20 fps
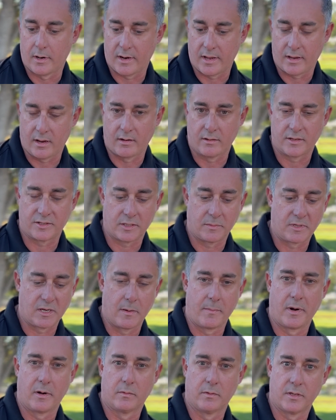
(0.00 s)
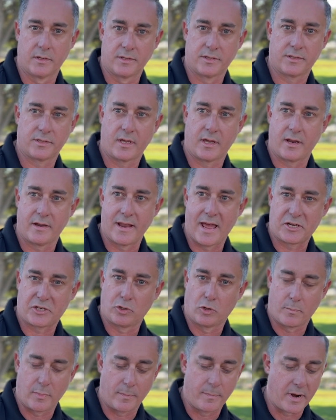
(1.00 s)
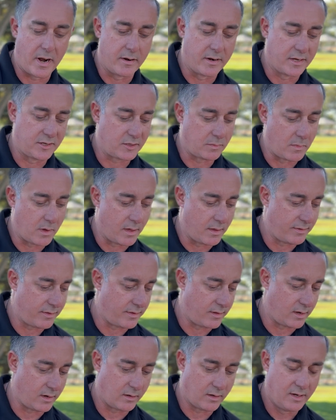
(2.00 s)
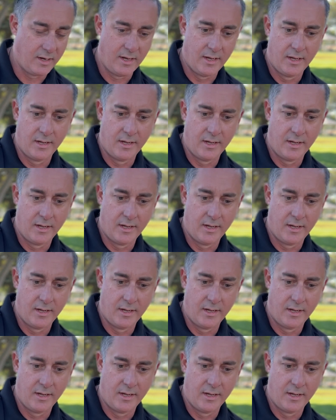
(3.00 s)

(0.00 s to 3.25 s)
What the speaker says: and September was National Preparedness Month, and